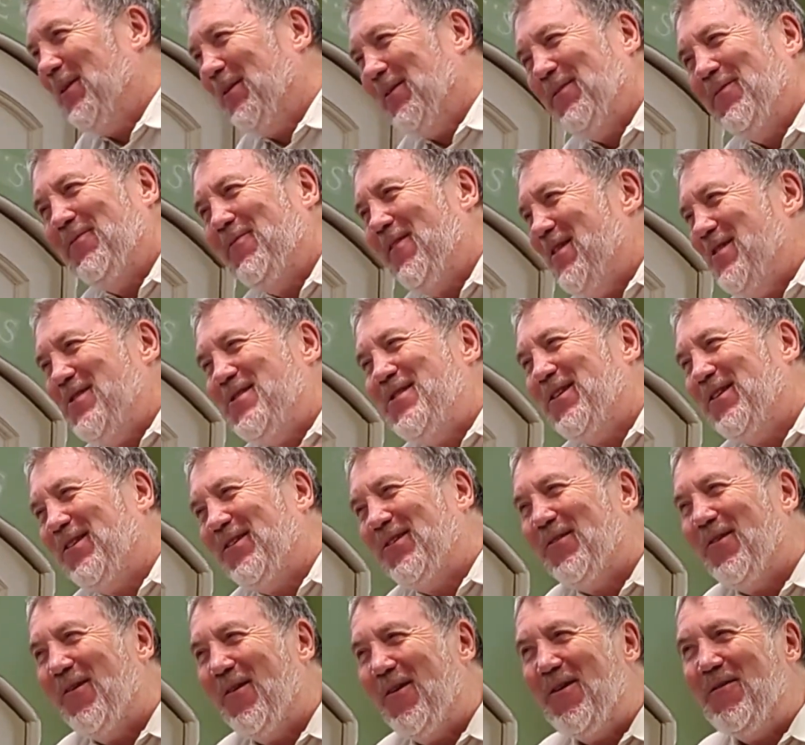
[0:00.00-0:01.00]
this French
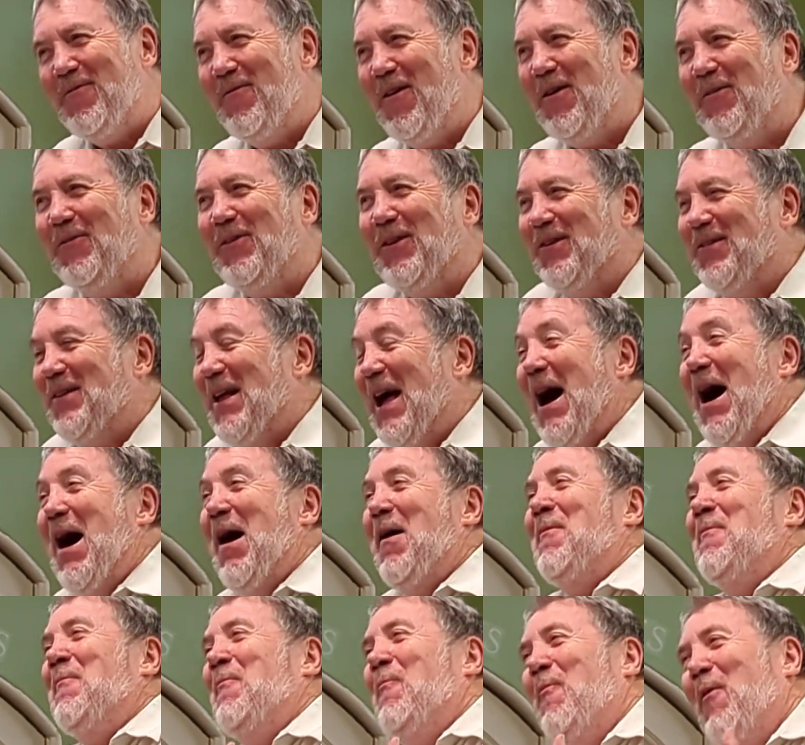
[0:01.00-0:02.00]
historian wrote this
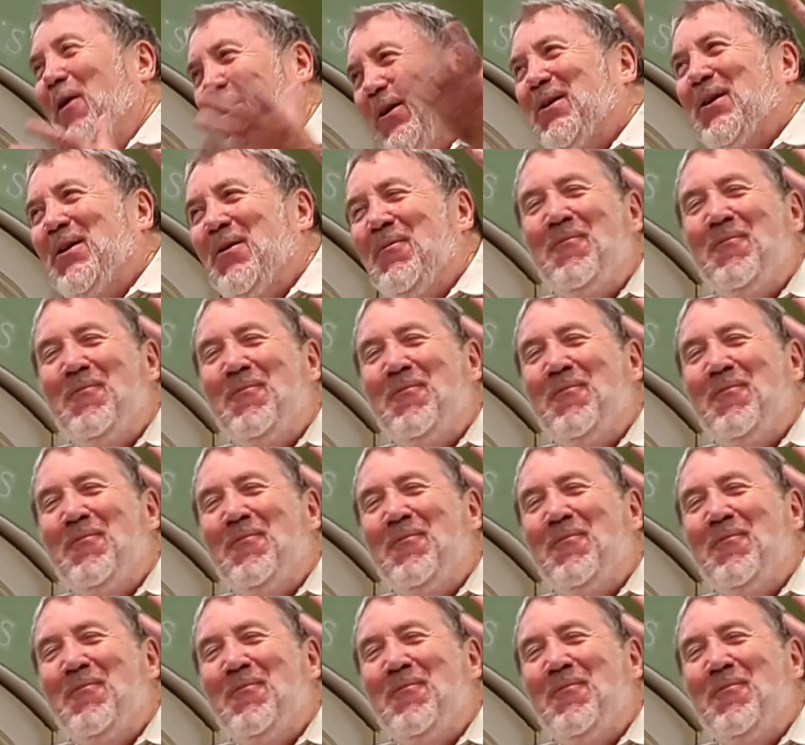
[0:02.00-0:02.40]
down. What